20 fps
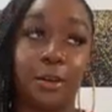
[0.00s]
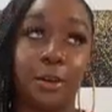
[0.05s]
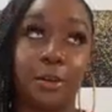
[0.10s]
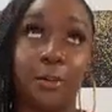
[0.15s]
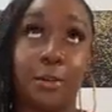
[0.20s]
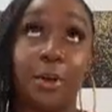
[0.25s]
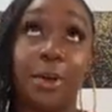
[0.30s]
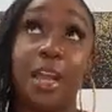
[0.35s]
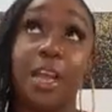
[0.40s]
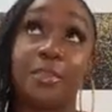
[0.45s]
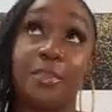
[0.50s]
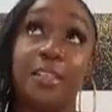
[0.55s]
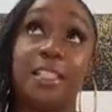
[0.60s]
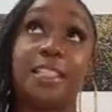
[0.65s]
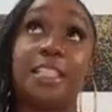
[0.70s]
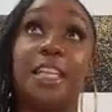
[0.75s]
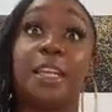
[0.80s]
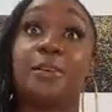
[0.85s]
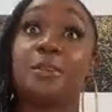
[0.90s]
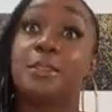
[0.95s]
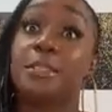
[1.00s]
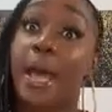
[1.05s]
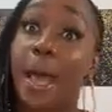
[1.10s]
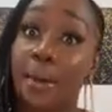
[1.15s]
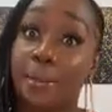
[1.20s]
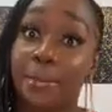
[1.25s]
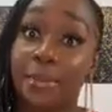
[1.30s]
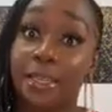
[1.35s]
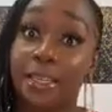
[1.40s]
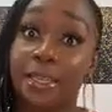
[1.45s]
Well, every single
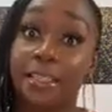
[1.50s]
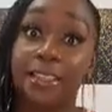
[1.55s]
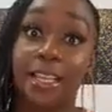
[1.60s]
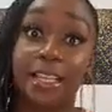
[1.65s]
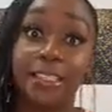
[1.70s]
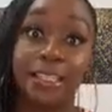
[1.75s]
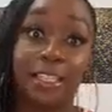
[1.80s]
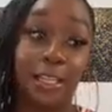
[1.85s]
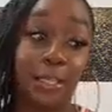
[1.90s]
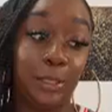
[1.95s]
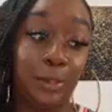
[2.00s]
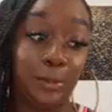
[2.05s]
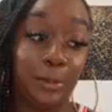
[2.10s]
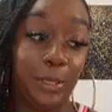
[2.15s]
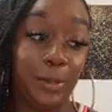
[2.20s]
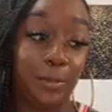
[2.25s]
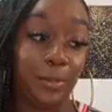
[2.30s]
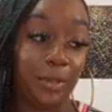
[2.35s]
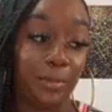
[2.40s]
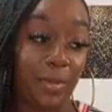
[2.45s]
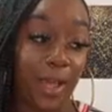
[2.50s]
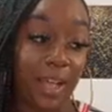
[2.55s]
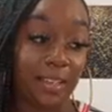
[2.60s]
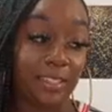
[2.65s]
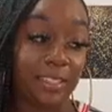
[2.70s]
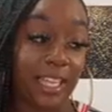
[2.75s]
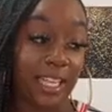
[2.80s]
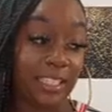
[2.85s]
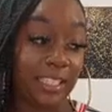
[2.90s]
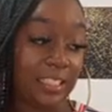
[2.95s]
topic that's included on the
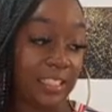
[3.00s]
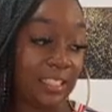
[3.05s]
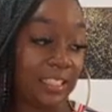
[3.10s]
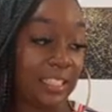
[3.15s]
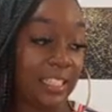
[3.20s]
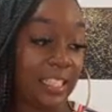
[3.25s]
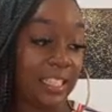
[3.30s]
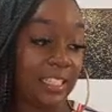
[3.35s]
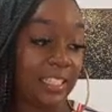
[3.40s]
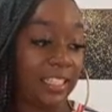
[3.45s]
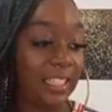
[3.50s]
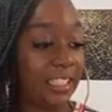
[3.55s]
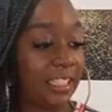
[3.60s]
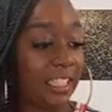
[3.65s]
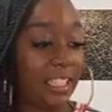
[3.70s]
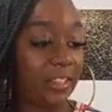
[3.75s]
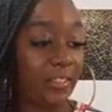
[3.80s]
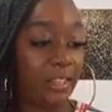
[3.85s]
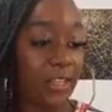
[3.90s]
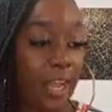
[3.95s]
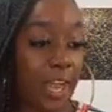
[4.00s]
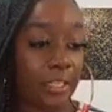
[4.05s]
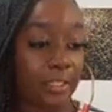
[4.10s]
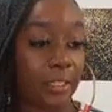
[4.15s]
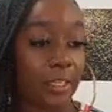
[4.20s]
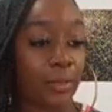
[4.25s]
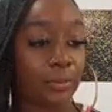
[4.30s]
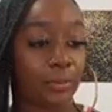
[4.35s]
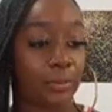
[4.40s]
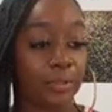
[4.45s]
math section of the TEAS, just to give you guys a
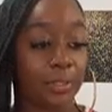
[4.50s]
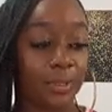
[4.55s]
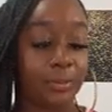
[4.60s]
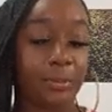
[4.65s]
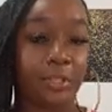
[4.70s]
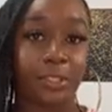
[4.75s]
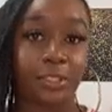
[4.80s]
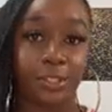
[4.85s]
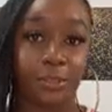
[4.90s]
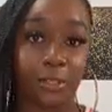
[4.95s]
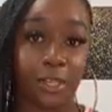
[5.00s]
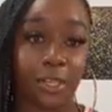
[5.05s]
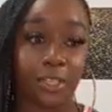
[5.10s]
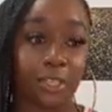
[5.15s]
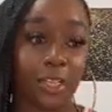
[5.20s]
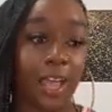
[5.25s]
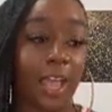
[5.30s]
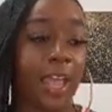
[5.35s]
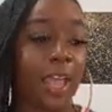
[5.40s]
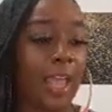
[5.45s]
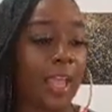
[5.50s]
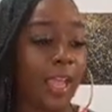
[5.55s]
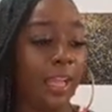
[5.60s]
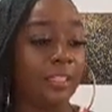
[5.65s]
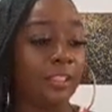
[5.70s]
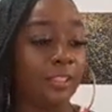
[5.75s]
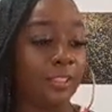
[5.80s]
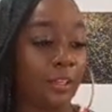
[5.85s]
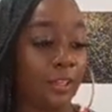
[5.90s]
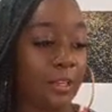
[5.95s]
couple tips and tricks and
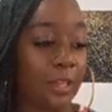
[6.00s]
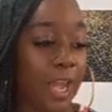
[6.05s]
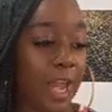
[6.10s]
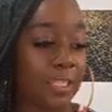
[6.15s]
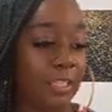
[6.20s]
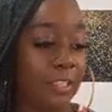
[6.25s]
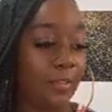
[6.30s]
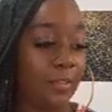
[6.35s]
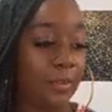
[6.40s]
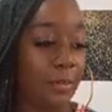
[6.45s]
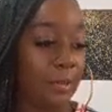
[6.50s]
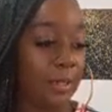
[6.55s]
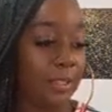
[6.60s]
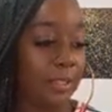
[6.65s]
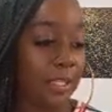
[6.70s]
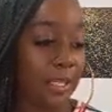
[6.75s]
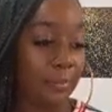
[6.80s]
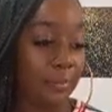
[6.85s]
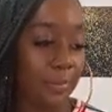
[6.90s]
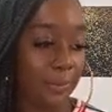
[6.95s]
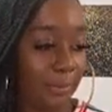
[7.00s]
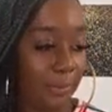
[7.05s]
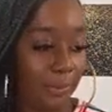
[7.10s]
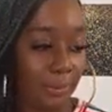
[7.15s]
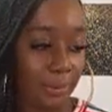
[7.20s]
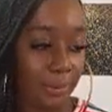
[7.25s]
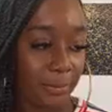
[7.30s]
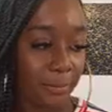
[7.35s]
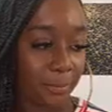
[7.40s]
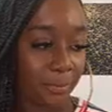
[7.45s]
to show you guys a few
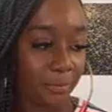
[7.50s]
examples